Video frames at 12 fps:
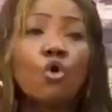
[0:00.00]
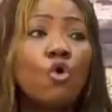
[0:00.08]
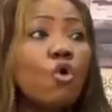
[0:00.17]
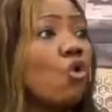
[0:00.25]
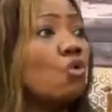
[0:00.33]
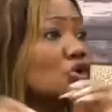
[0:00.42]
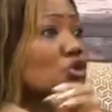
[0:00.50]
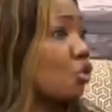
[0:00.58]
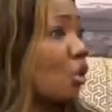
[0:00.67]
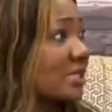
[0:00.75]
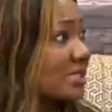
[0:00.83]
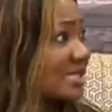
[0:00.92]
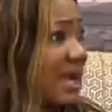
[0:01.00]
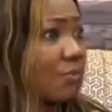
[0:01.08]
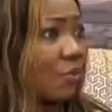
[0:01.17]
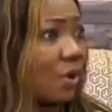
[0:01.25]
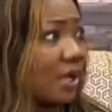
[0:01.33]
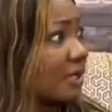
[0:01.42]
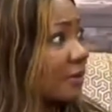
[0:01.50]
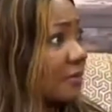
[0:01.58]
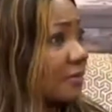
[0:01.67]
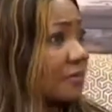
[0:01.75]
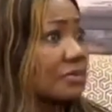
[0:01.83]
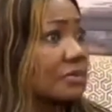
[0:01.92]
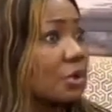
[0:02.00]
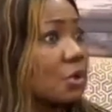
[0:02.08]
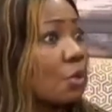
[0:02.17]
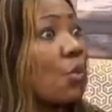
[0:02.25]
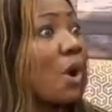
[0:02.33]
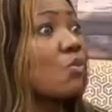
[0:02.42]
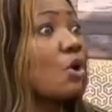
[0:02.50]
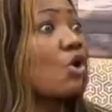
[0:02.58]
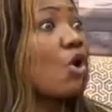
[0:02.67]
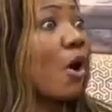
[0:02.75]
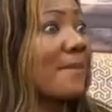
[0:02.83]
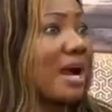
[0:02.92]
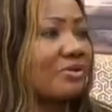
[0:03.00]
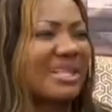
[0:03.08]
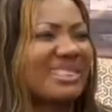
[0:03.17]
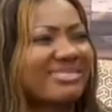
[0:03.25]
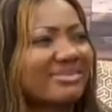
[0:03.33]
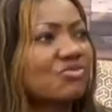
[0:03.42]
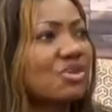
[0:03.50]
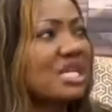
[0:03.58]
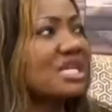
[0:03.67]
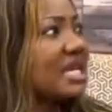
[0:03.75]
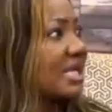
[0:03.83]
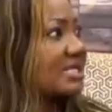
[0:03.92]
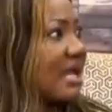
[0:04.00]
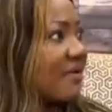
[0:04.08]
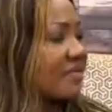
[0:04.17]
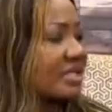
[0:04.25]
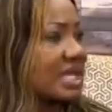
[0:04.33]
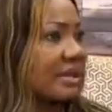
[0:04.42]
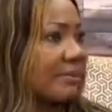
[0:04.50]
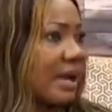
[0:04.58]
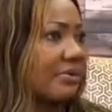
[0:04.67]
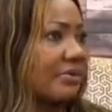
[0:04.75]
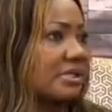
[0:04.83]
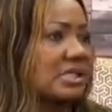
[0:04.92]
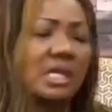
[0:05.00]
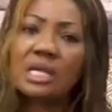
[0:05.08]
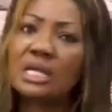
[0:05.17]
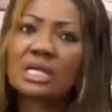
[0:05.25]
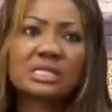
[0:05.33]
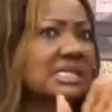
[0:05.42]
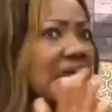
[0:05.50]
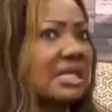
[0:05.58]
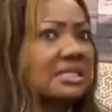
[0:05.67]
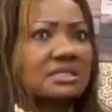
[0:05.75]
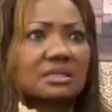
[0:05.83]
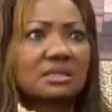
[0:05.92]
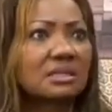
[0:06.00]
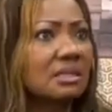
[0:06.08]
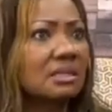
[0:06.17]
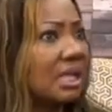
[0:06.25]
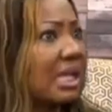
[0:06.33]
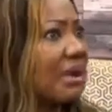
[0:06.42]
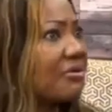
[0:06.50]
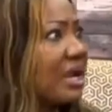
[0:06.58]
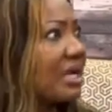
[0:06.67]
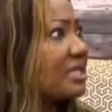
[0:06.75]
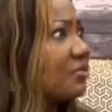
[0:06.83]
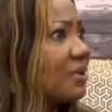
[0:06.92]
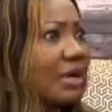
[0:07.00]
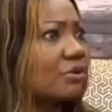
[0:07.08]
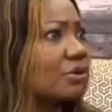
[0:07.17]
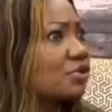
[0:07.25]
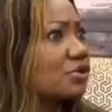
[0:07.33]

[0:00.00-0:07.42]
who was going somewhere. When we got married, 3 years after the marriage, said, get ready, we are going to